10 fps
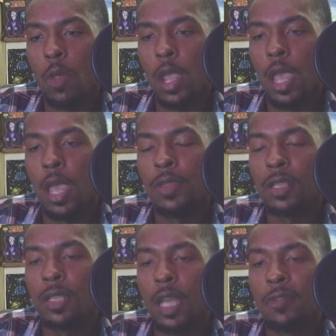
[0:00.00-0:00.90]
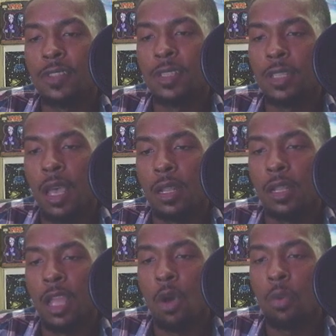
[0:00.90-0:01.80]
in this type of society
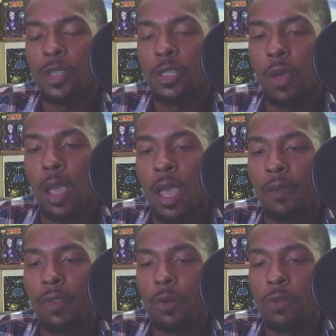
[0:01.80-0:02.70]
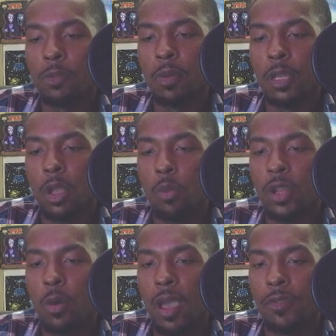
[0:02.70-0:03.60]
now, we still have those, but we
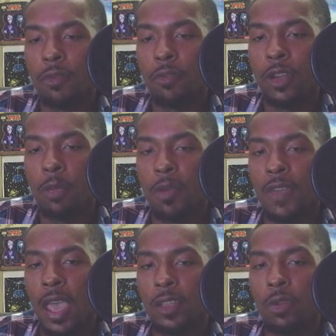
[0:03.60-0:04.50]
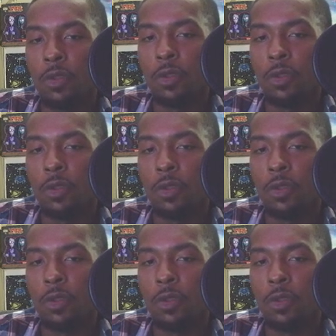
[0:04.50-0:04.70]
don't have the freedom of acting on those